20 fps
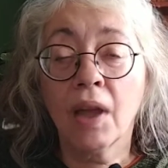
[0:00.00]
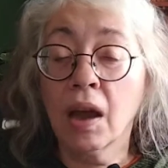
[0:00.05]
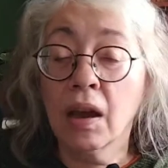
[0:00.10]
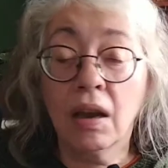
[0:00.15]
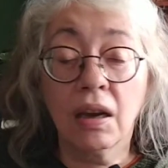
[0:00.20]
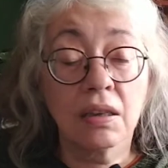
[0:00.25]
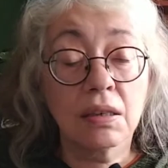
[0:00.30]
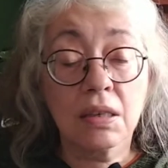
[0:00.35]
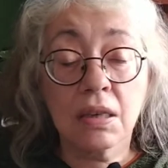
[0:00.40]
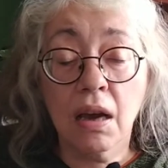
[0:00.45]
I
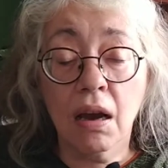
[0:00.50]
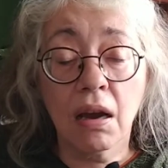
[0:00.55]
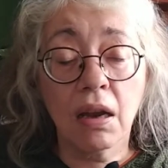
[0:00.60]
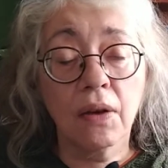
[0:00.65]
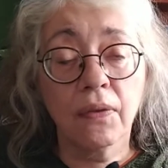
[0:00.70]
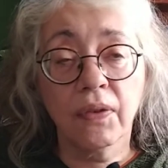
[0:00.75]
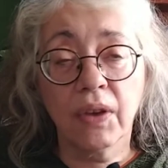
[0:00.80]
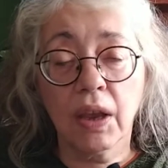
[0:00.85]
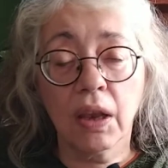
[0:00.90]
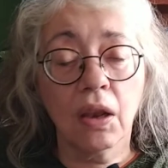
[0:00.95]
got tired
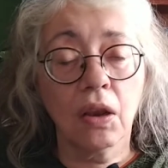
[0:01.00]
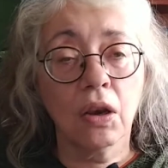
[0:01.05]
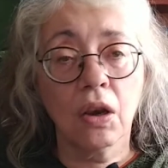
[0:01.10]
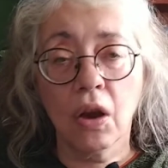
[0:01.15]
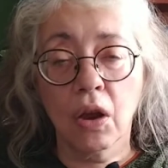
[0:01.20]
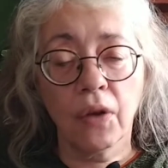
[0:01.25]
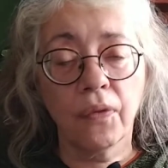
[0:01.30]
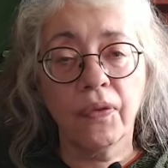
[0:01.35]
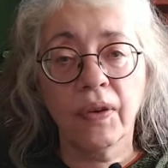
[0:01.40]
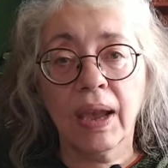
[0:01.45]
of getting
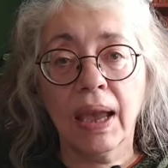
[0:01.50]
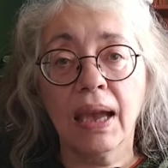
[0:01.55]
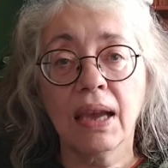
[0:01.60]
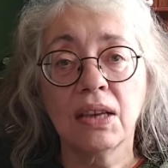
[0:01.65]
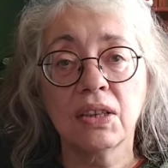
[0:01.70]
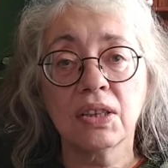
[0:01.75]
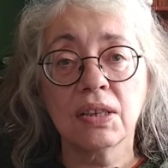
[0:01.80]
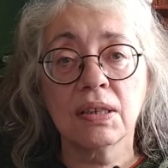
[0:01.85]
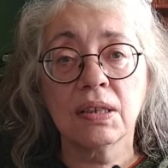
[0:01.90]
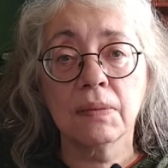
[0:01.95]

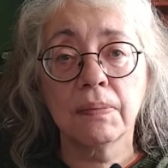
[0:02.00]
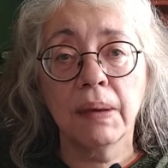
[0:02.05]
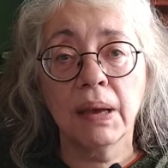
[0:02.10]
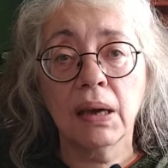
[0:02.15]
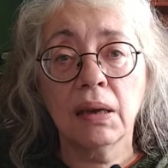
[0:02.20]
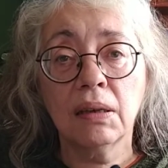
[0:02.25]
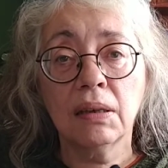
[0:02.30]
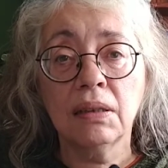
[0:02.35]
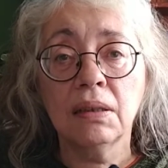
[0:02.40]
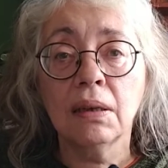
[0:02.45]
notifications
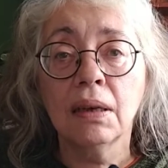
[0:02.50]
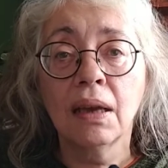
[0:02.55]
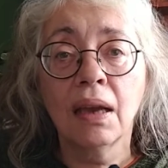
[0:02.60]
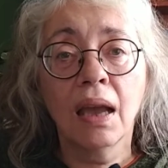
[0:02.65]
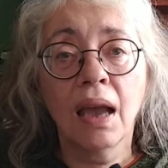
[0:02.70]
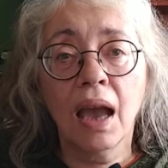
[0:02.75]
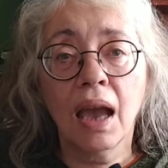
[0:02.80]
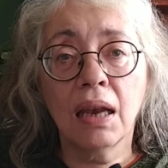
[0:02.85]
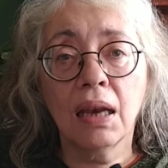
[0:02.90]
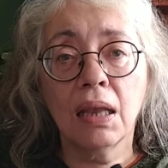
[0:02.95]
about it,
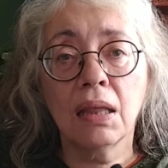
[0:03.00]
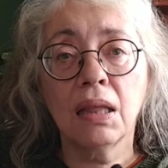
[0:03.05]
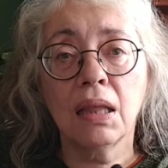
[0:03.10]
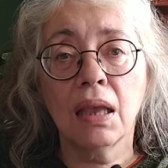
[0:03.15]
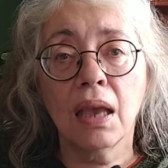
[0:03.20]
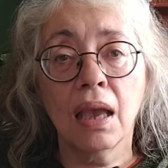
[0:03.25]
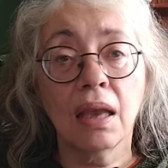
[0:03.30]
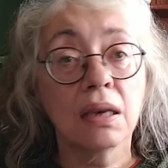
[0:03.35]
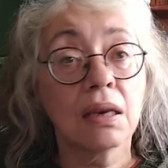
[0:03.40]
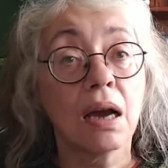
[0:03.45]
and in
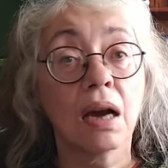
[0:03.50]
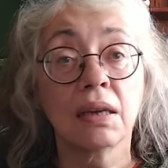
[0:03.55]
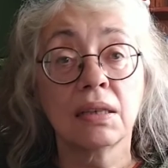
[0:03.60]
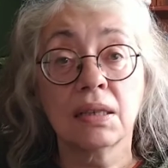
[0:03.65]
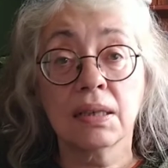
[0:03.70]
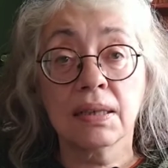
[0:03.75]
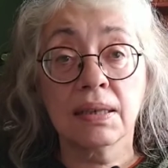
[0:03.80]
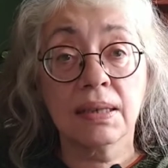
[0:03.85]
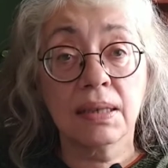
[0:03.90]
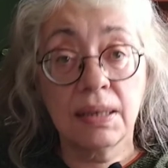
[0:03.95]
the end, I
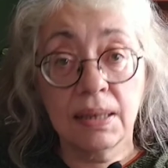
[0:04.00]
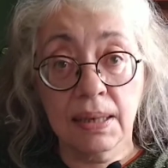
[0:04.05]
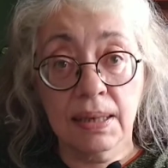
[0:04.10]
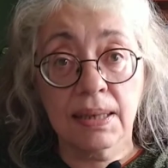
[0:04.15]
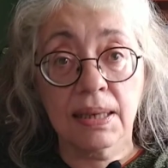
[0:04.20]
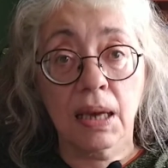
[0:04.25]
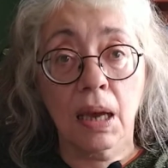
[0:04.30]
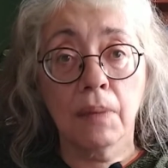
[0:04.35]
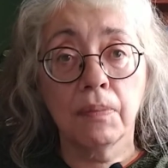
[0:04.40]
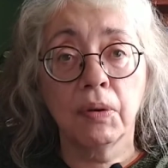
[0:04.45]
just
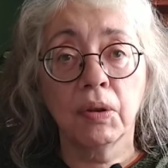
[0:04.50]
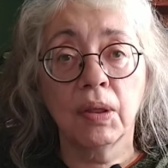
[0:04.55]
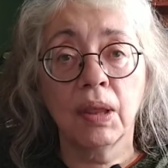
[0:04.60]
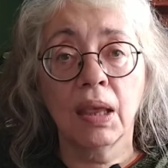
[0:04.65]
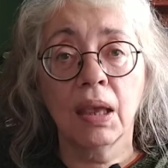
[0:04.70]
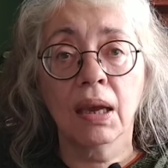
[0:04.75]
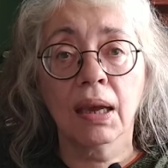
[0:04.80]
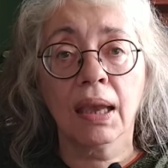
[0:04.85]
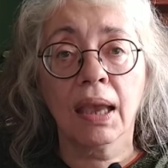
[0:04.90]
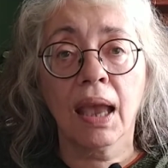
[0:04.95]
disabled
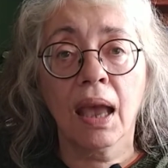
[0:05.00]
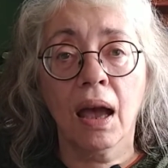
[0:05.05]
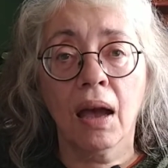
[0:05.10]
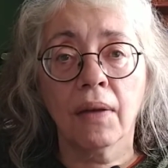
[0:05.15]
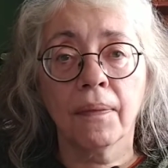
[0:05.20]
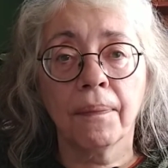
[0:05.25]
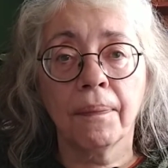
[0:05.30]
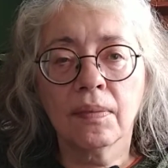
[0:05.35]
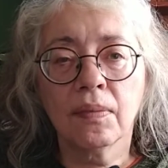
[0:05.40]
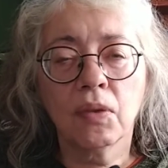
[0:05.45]
the
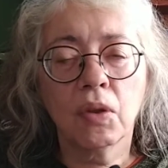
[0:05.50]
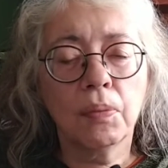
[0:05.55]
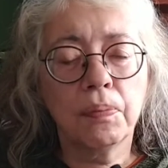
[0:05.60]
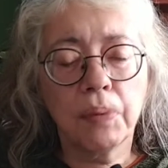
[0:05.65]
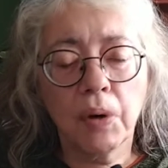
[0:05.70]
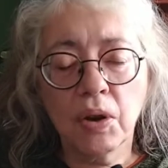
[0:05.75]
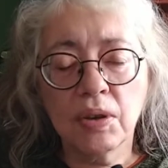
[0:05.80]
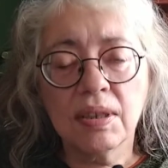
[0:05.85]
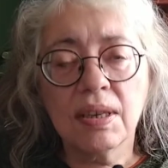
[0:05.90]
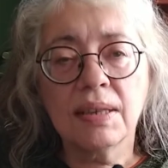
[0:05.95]
account. The
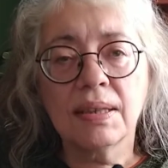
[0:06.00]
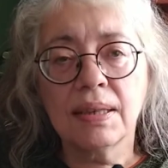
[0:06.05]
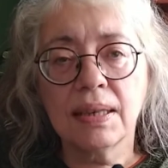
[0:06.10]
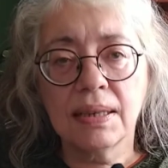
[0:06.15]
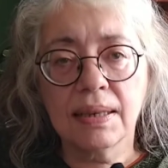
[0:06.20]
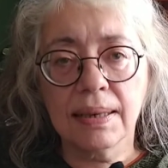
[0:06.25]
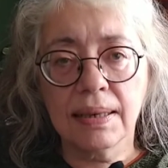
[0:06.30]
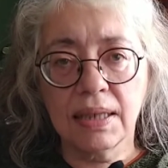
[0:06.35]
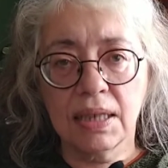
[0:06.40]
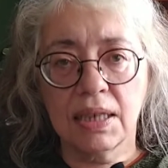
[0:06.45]
process
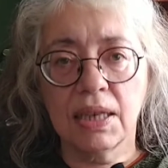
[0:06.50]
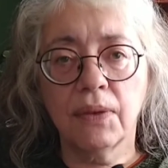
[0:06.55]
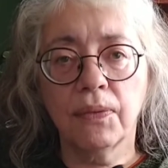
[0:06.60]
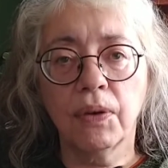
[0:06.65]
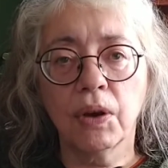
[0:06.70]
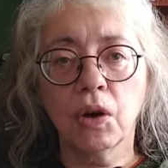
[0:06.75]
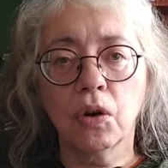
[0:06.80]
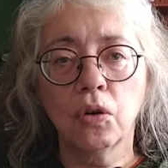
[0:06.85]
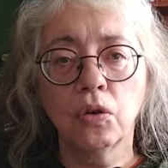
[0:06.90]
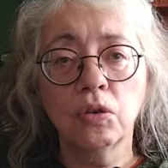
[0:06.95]
isn't
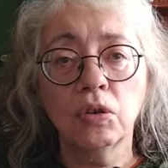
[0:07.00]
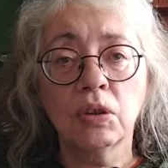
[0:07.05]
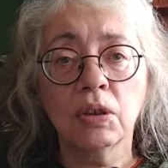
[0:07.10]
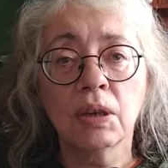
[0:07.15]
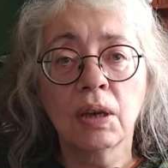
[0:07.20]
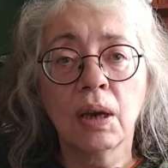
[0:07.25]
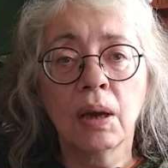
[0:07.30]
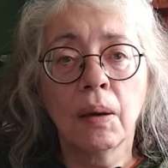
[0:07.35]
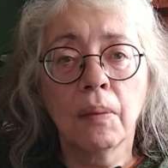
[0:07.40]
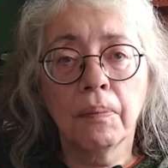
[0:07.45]
difficult,
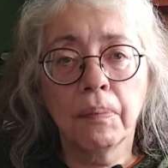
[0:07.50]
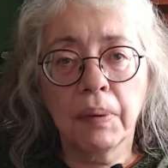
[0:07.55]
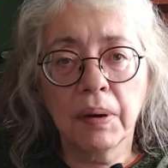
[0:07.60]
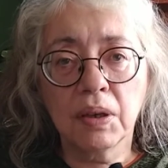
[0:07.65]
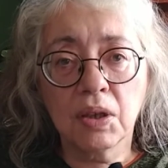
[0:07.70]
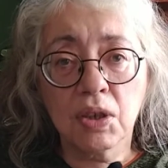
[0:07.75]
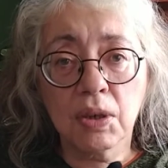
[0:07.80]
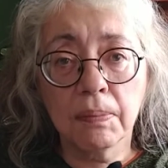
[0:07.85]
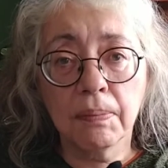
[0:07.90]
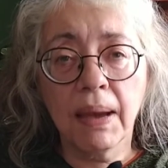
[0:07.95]

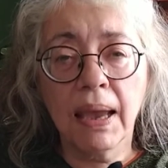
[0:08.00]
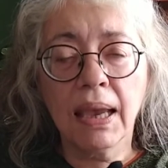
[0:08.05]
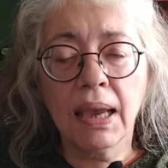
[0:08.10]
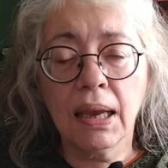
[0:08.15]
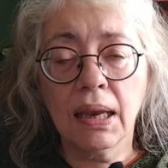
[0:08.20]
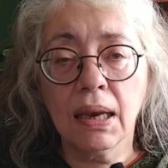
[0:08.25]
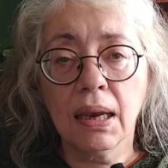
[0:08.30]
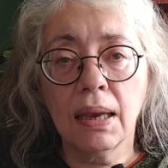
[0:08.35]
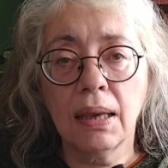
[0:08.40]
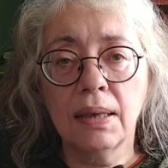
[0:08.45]
but to make
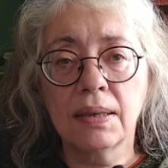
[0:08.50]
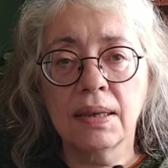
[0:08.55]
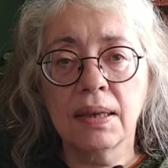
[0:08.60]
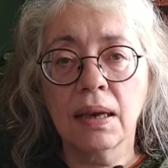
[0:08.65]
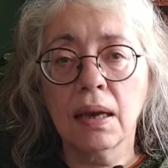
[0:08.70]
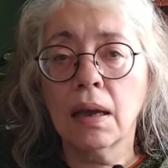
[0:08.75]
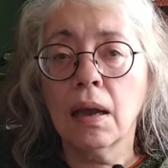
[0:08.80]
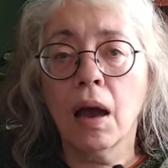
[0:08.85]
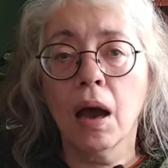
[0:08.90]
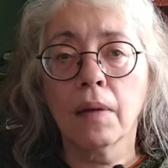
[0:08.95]
it
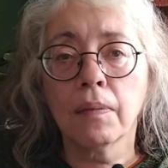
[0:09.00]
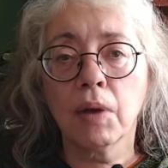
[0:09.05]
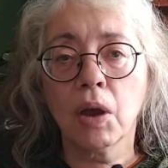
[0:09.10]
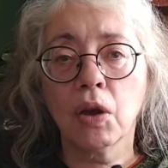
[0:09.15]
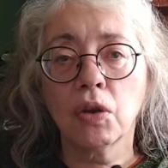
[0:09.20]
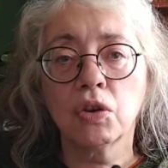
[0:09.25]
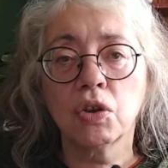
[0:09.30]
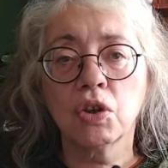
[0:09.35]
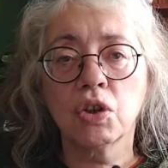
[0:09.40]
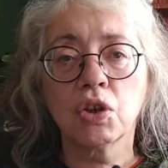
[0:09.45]
easier, I'm
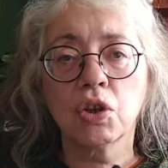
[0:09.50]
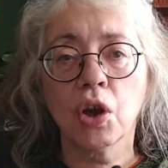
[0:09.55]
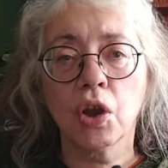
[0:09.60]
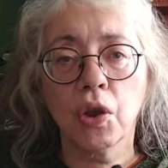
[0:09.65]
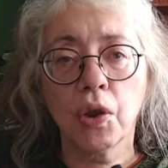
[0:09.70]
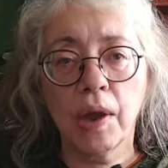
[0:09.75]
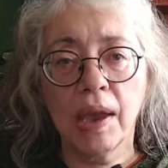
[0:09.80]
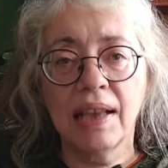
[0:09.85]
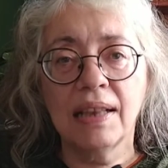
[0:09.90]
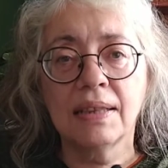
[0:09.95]
going to show
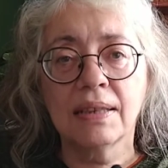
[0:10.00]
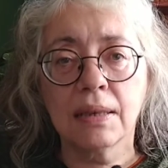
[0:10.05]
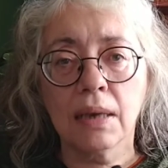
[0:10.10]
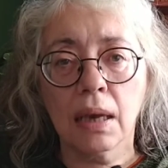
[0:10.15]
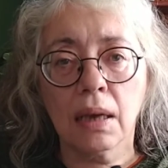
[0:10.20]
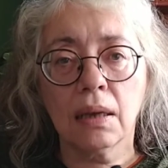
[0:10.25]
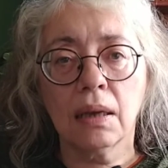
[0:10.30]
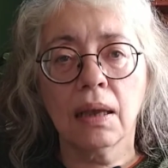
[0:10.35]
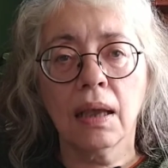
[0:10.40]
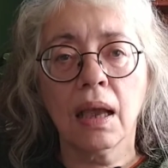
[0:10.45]
you
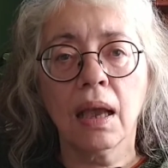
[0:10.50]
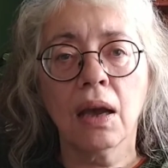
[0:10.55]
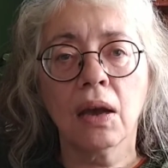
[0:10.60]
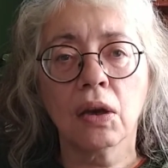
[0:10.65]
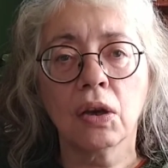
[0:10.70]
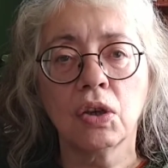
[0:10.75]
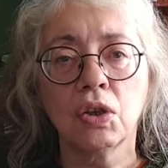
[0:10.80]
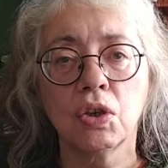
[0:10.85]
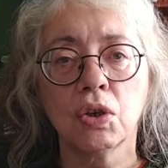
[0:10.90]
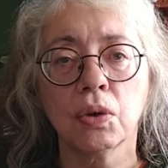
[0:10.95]
exactly how
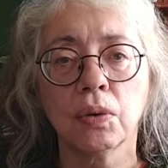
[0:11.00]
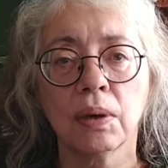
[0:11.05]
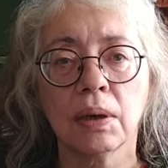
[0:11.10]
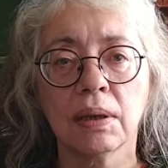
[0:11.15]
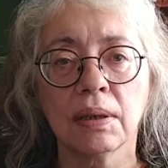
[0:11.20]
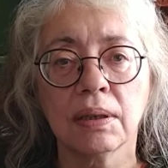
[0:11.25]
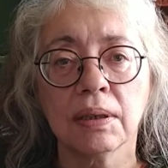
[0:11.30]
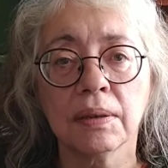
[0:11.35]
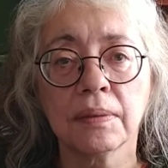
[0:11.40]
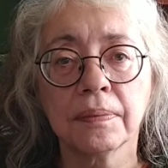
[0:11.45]
to do
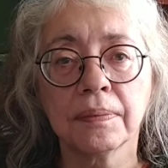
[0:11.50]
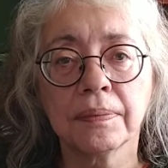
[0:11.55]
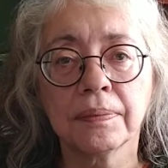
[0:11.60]
it.